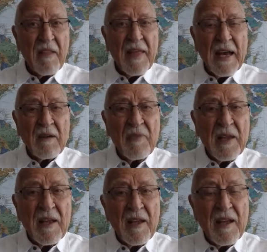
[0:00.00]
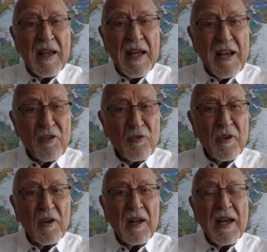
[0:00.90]
that
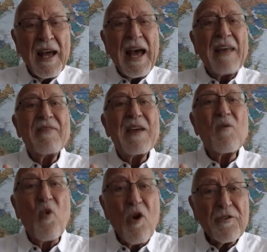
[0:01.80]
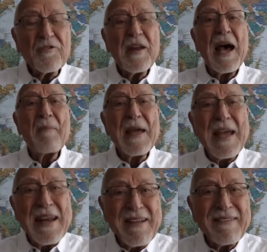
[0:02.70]
Israel had the worst time
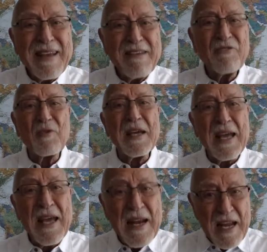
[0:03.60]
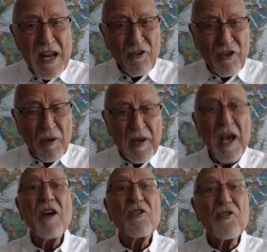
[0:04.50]
in its history in Egypt
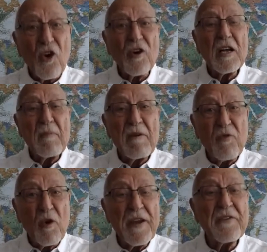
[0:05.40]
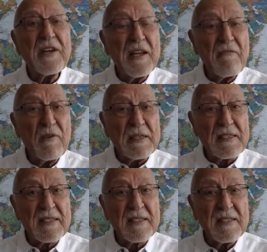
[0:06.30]
shortly before their
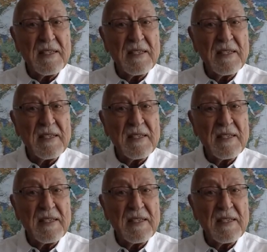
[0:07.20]
deliverance.